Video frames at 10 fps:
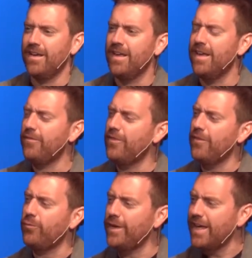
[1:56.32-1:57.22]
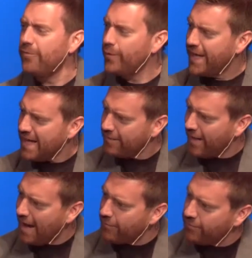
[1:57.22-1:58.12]
If we can't
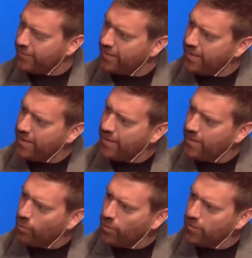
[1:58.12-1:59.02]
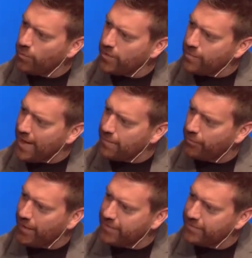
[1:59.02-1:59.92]
laugh, we're in a really bad
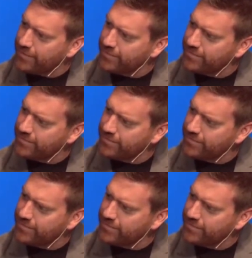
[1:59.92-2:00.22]
place.